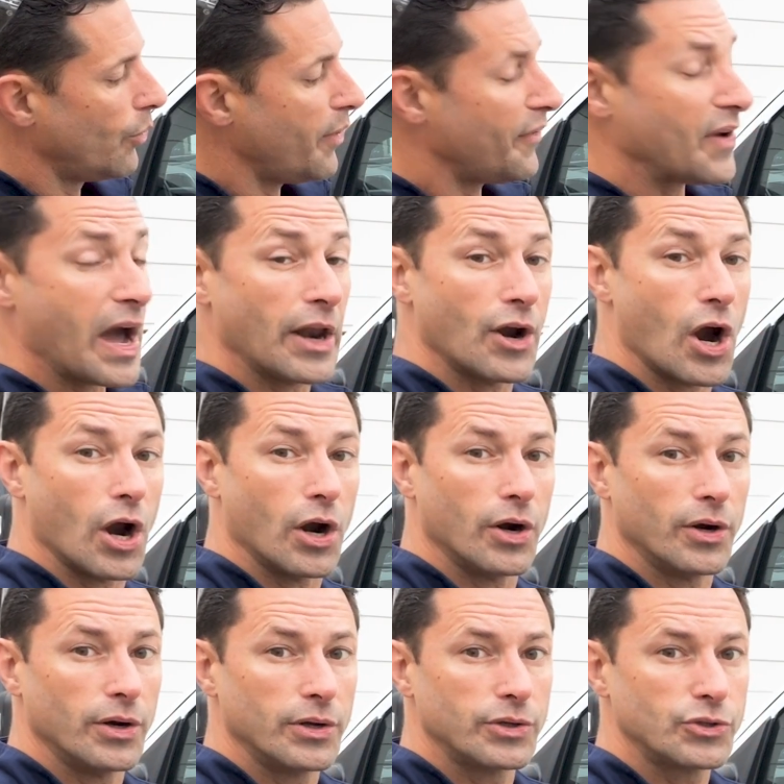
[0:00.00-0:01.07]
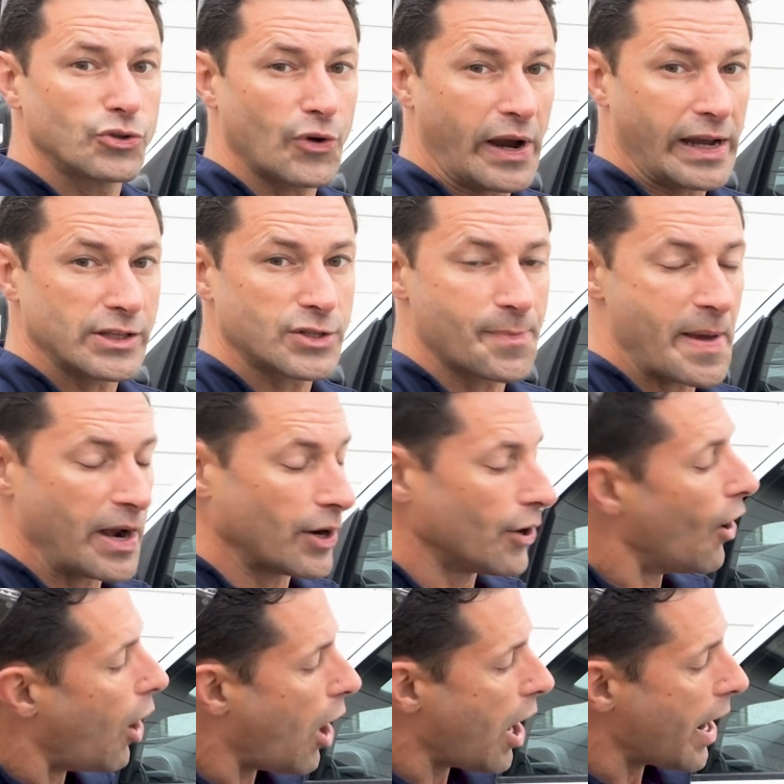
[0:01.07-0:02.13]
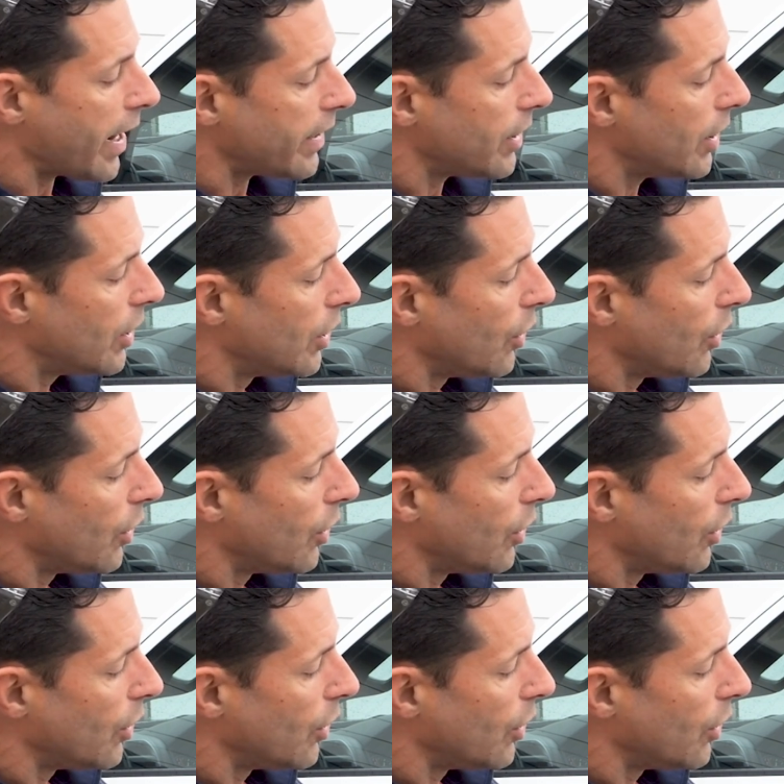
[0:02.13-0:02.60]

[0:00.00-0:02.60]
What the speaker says: We've got our transmitter on.